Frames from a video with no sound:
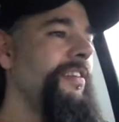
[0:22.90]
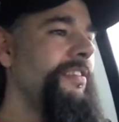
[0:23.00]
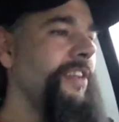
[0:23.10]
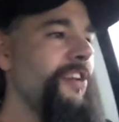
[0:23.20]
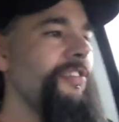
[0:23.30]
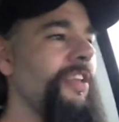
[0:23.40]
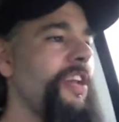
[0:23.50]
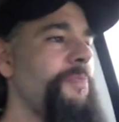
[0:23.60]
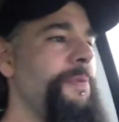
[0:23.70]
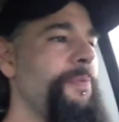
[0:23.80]
you know, a lot
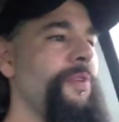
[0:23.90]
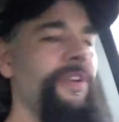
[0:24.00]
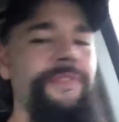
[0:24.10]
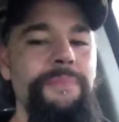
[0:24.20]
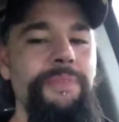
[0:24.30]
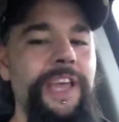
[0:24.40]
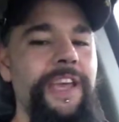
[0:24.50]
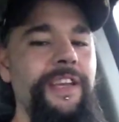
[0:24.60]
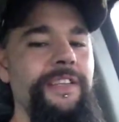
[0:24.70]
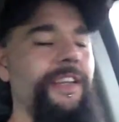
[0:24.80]
of people would have
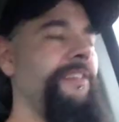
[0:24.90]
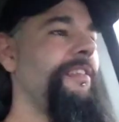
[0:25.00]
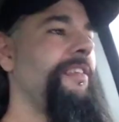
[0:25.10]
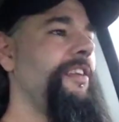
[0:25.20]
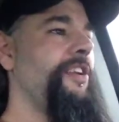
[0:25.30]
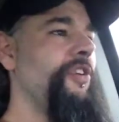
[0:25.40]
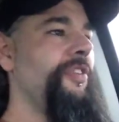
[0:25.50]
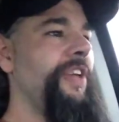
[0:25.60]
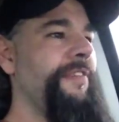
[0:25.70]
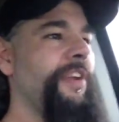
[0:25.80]
complained and, you know,
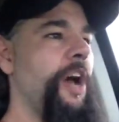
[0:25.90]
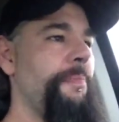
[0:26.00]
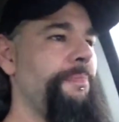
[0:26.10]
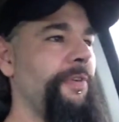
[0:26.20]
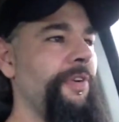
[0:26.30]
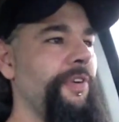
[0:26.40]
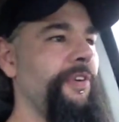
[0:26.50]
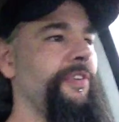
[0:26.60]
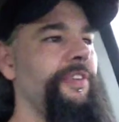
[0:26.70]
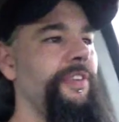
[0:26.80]
given up
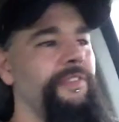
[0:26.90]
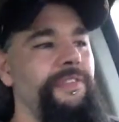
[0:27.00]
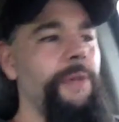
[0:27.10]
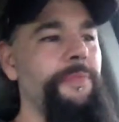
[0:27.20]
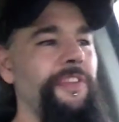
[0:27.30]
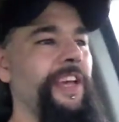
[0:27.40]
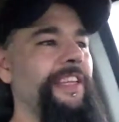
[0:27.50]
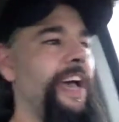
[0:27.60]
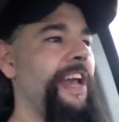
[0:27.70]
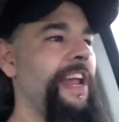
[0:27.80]
or something like
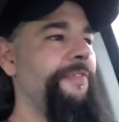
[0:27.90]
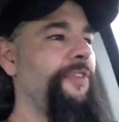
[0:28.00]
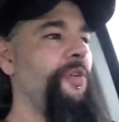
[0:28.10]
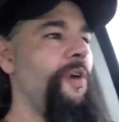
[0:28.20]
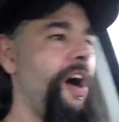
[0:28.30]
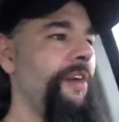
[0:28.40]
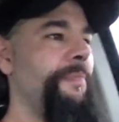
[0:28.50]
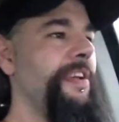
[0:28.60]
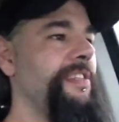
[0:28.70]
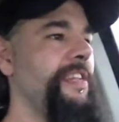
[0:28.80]
that after a while
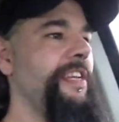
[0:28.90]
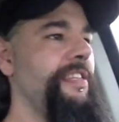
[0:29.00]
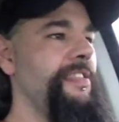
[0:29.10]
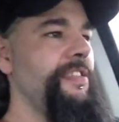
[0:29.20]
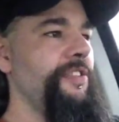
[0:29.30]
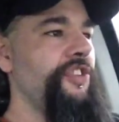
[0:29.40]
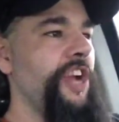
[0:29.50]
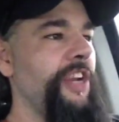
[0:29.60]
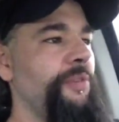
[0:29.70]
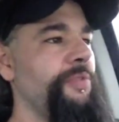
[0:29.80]
because they didn't see their
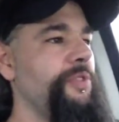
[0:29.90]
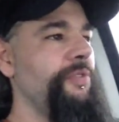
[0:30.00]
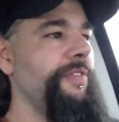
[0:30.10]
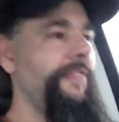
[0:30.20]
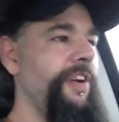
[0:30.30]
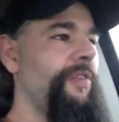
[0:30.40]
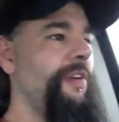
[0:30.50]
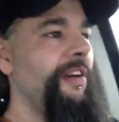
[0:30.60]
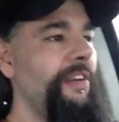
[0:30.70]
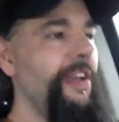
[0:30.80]
channel was doing very
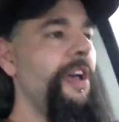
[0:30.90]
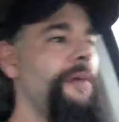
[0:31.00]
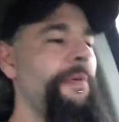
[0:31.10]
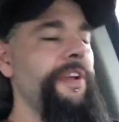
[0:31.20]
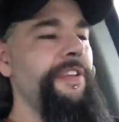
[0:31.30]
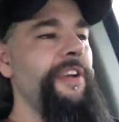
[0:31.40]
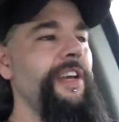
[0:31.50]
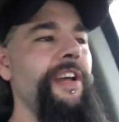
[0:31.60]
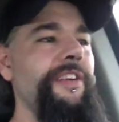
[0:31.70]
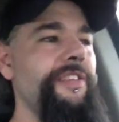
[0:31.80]
well. But you got to
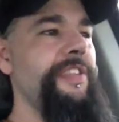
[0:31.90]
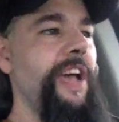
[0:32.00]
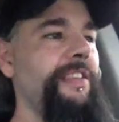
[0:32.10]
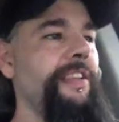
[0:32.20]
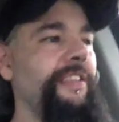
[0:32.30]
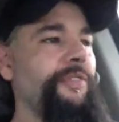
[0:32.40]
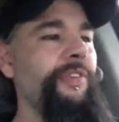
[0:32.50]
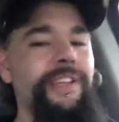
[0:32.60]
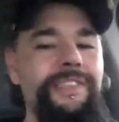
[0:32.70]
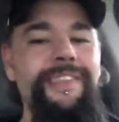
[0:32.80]
understand that there were
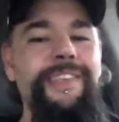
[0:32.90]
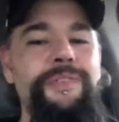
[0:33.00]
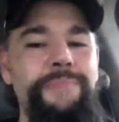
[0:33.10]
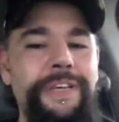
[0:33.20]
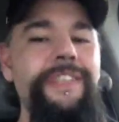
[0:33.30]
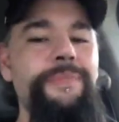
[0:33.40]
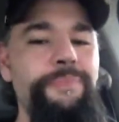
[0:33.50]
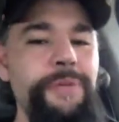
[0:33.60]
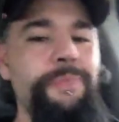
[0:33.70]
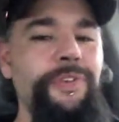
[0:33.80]
like 6 billion
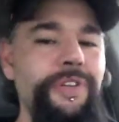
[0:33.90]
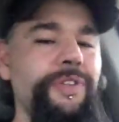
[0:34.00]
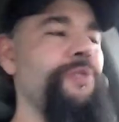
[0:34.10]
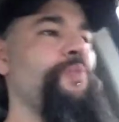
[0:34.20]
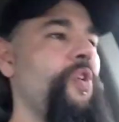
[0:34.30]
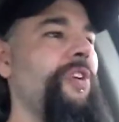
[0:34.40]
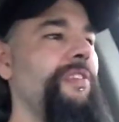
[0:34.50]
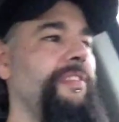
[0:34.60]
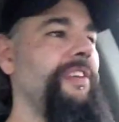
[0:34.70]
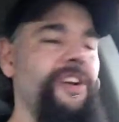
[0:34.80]
people in this world,
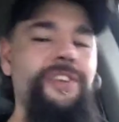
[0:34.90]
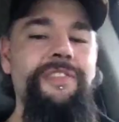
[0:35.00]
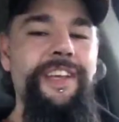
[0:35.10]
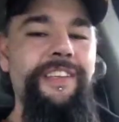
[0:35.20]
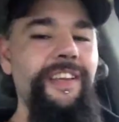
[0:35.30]
you know, like